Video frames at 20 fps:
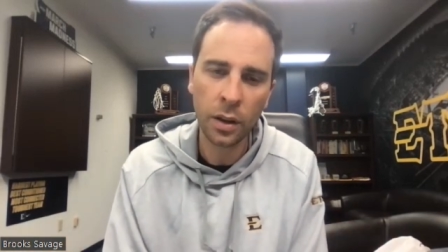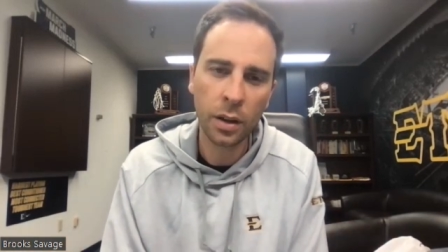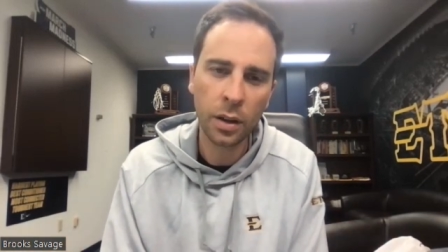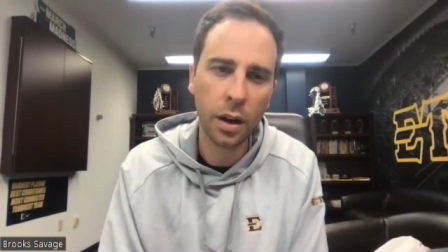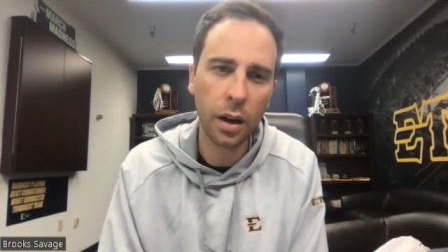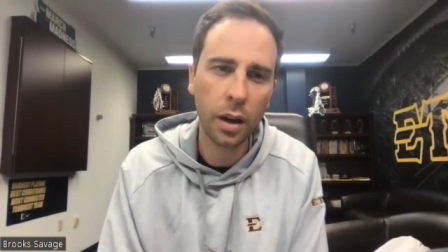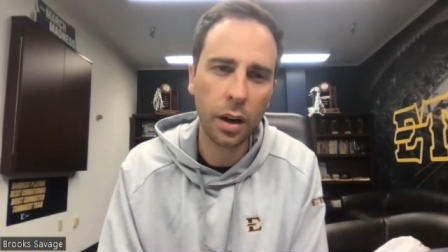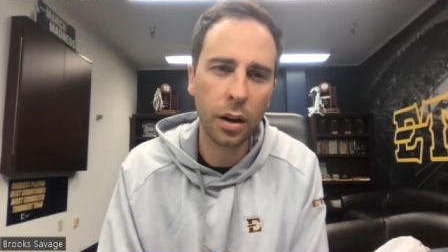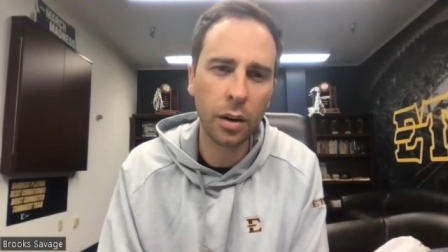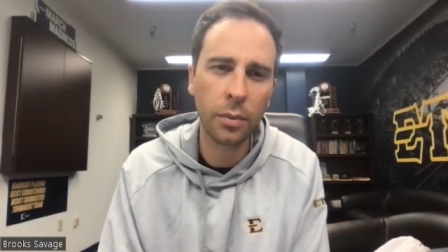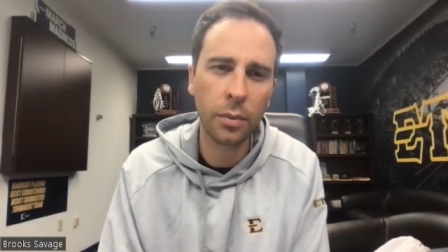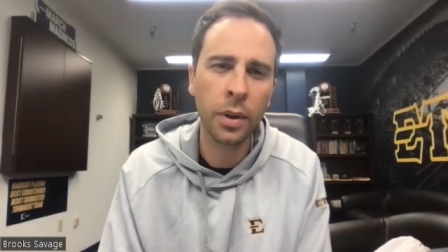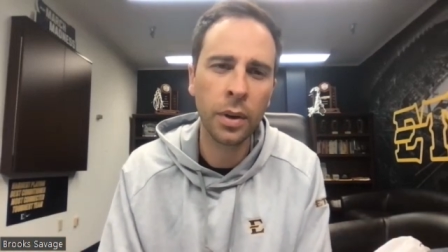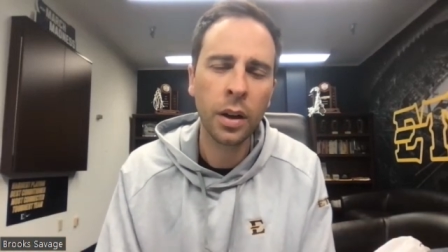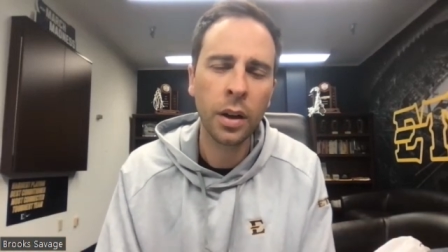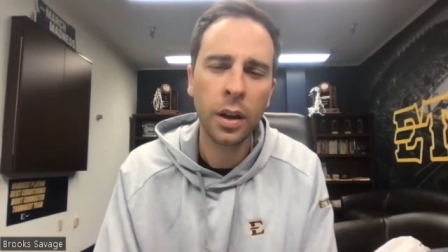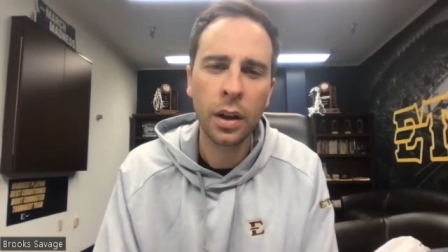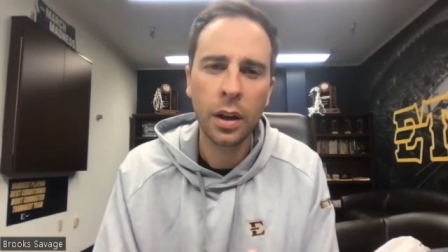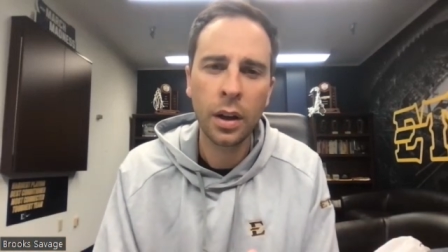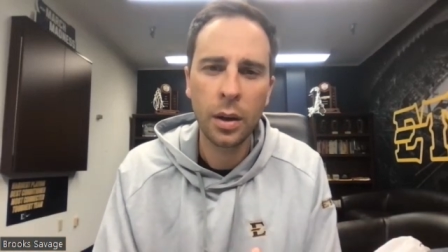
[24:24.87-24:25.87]
Um,
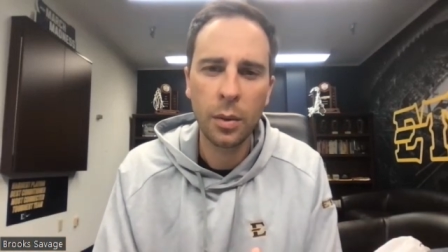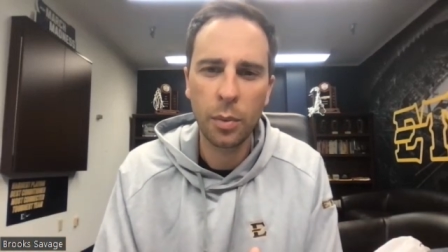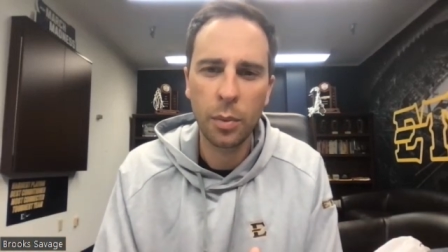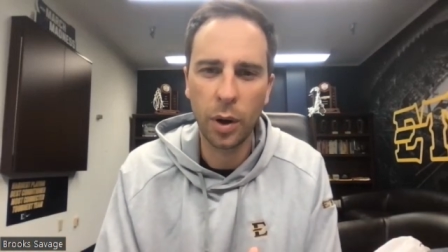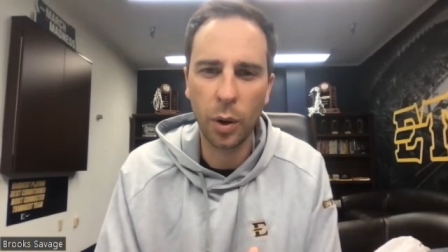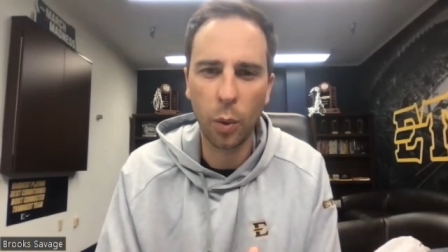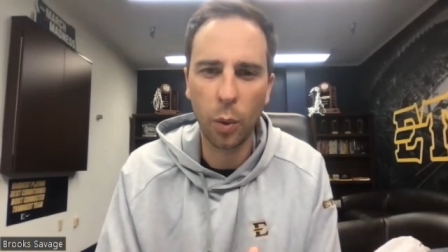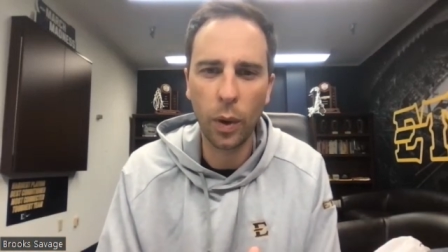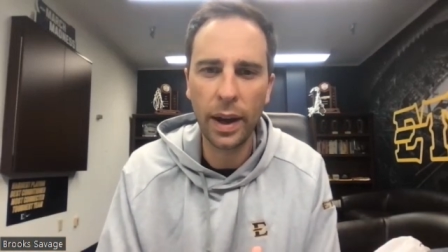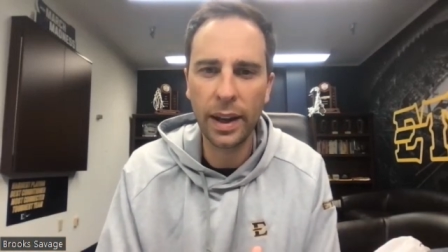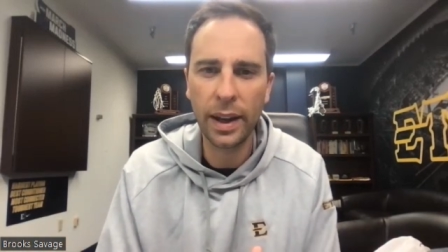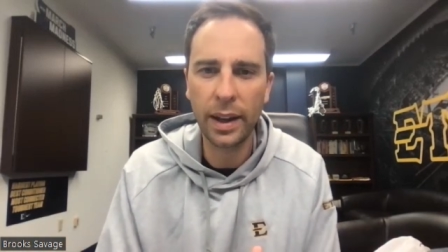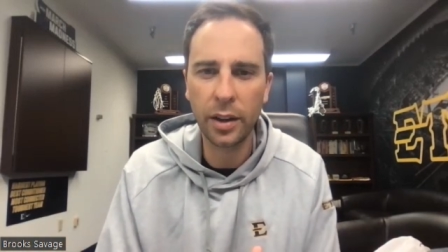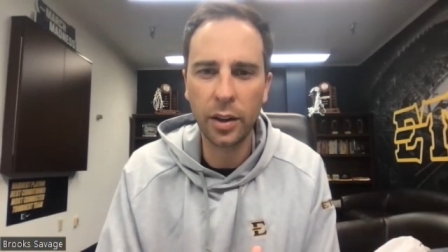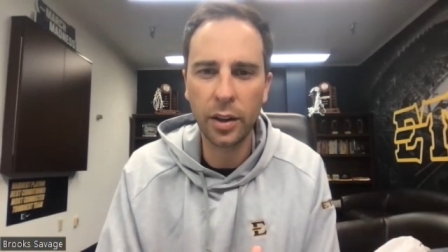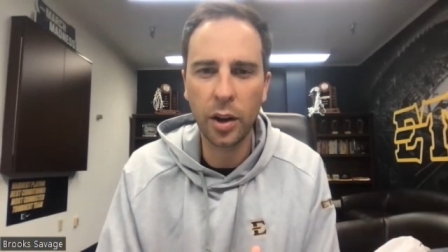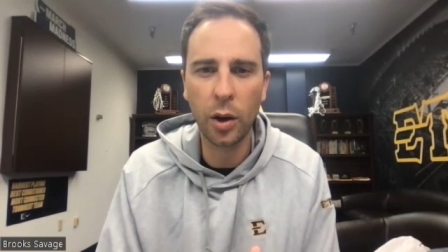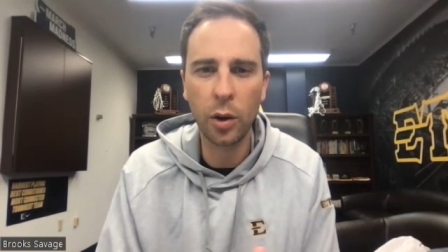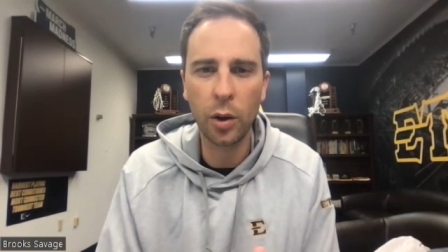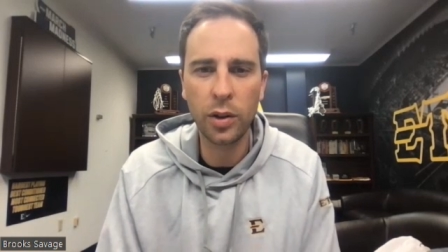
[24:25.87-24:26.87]
but at Wake,
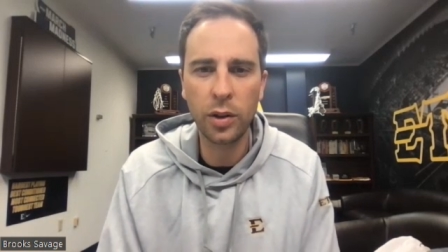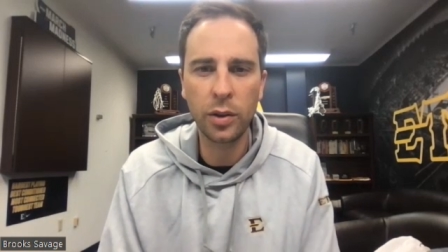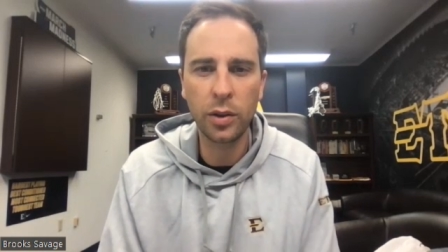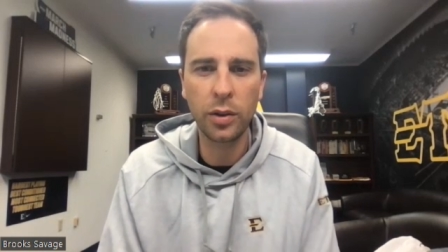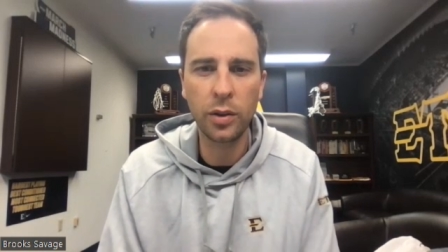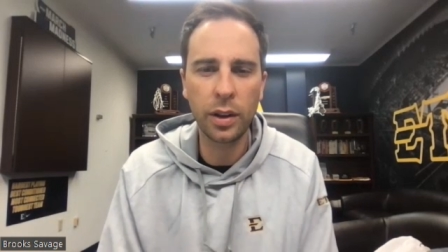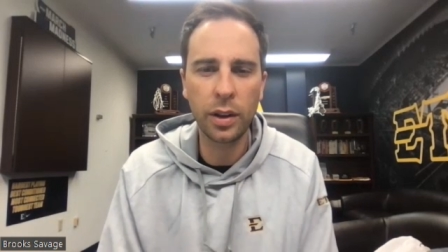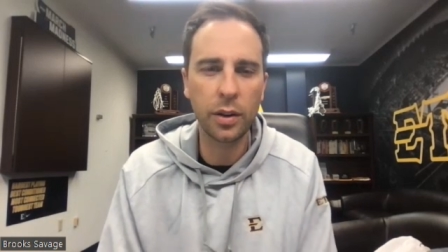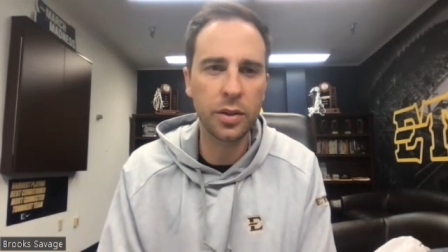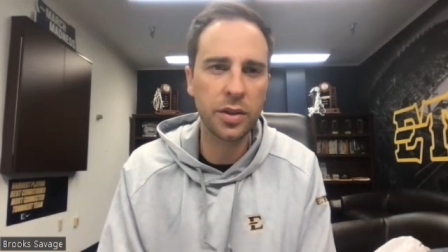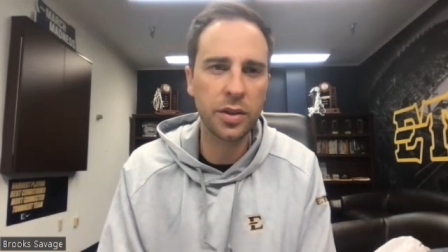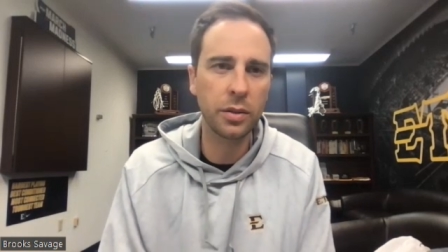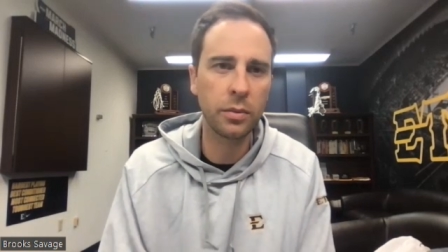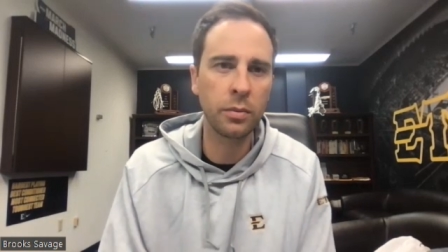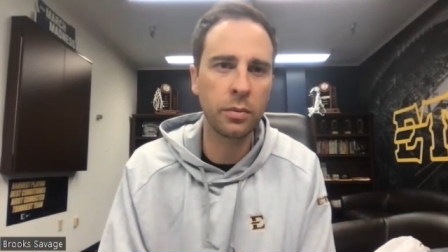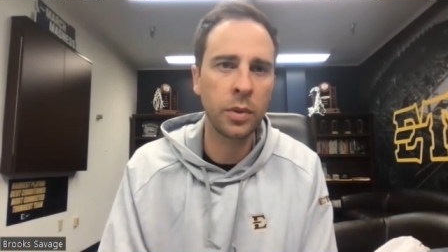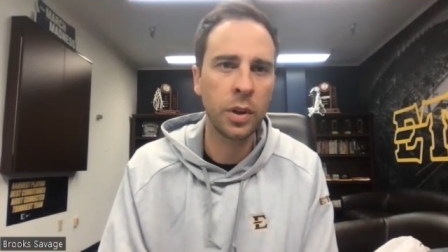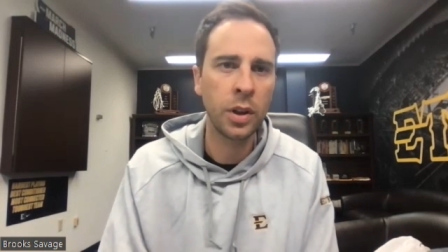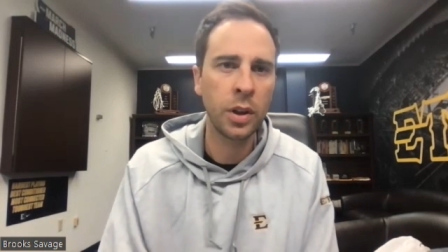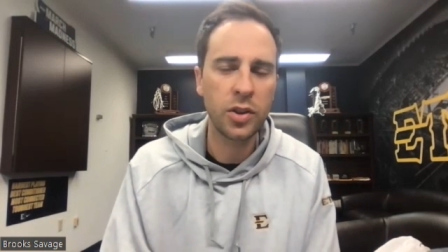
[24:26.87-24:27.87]
you know, you, there's
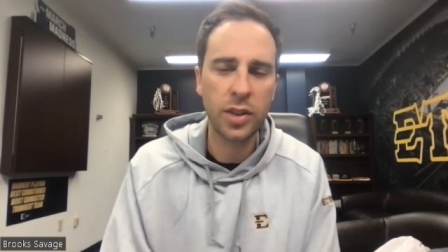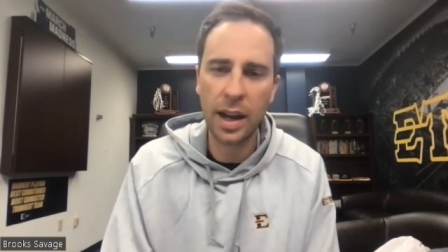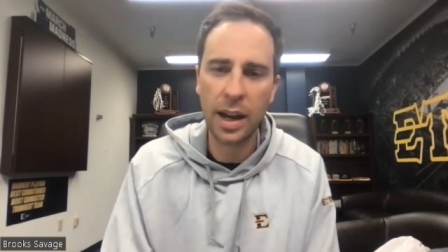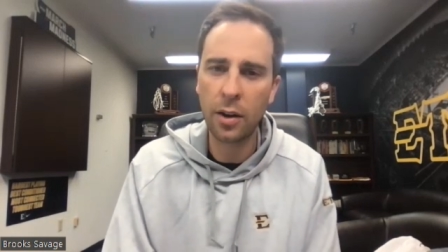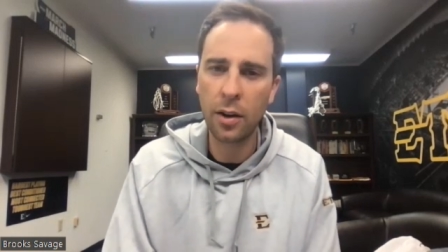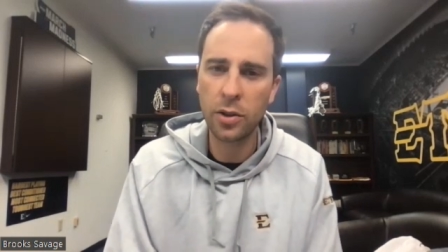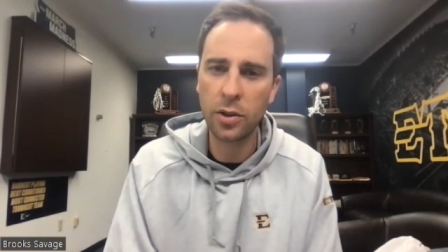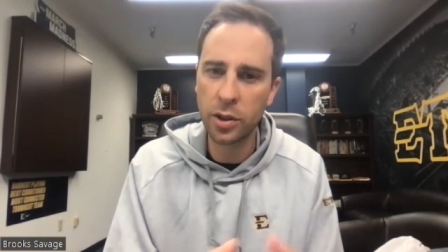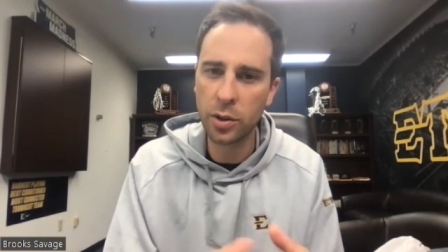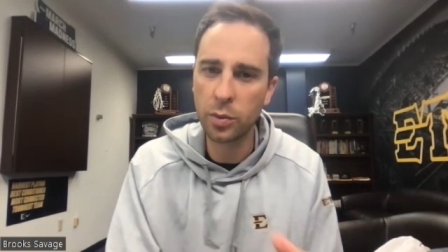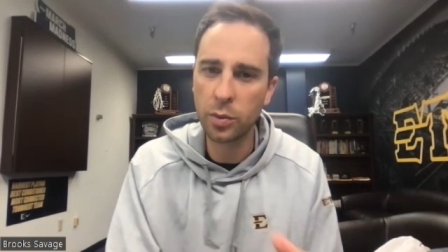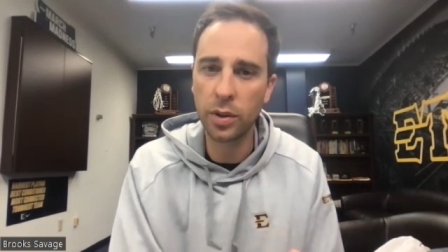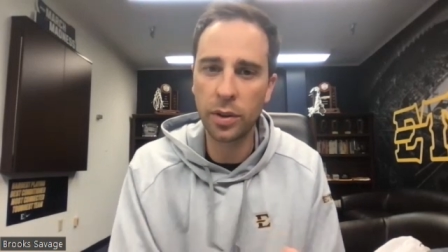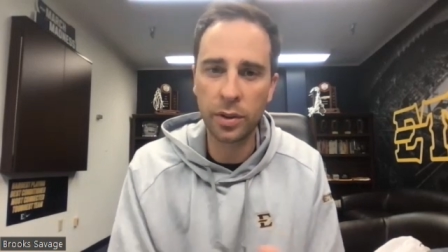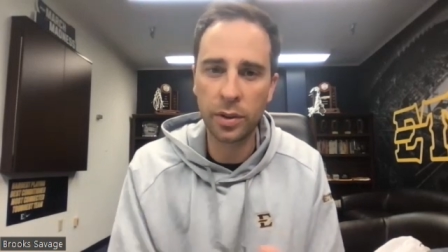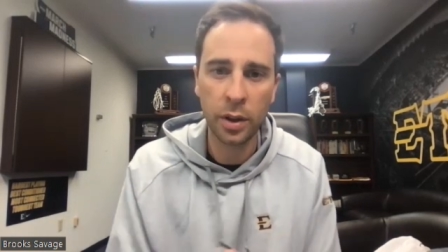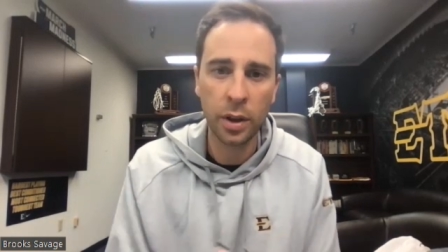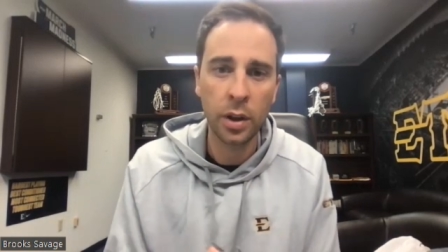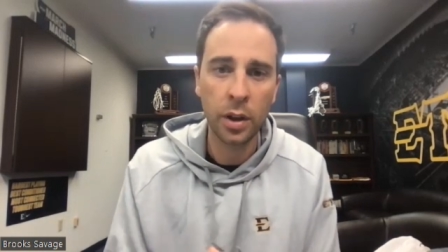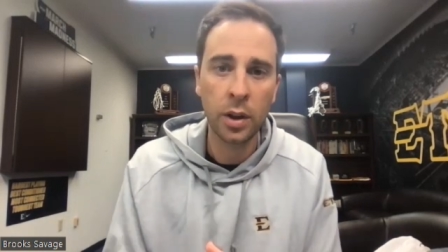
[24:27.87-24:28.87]
some challenges with